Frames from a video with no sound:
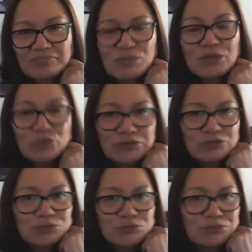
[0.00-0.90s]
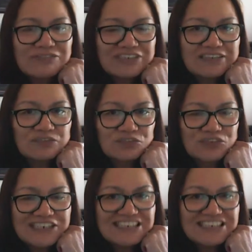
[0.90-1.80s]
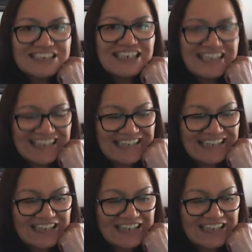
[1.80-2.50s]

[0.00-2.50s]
But we were breathing in fresh air.